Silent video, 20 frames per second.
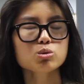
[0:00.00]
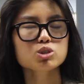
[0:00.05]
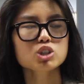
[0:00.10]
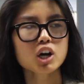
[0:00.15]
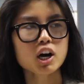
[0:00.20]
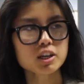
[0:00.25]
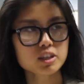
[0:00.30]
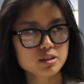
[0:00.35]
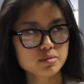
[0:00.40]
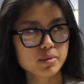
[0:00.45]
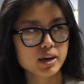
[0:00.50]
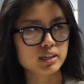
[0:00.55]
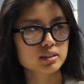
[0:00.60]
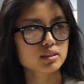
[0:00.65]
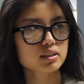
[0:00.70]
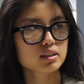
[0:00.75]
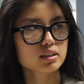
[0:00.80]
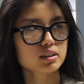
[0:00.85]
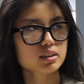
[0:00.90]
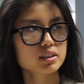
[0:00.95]
don't
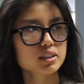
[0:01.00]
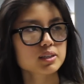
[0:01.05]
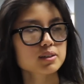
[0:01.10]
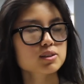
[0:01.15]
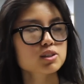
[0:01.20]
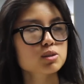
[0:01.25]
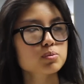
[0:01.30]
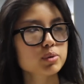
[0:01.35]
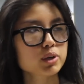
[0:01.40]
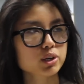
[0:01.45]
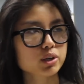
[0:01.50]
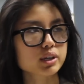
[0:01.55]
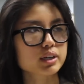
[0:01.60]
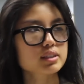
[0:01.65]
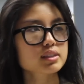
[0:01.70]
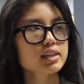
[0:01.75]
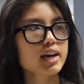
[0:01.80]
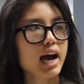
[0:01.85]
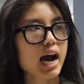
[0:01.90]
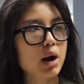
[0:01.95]
document the
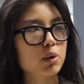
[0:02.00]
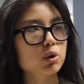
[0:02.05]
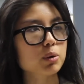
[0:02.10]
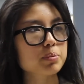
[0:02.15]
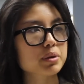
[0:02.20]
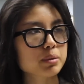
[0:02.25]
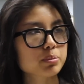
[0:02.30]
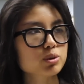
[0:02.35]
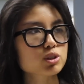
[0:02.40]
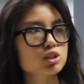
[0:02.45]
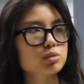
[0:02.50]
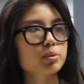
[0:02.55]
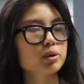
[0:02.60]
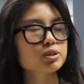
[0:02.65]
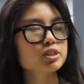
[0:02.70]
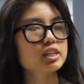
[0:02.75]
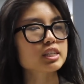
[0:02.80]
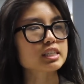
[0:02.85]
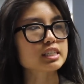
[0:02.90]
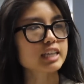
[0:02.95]
experience, how are people
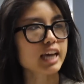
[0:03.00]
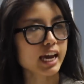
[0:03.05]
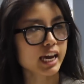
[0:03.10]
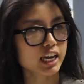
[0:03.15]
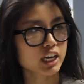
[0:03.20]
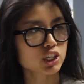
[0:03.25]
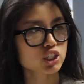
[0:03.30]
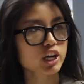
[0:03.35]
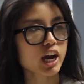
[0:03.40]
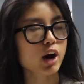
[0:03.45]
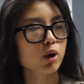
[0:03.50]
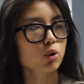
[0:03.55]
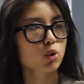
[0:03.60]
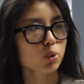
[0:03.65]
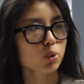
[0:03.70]
supposed to gauge how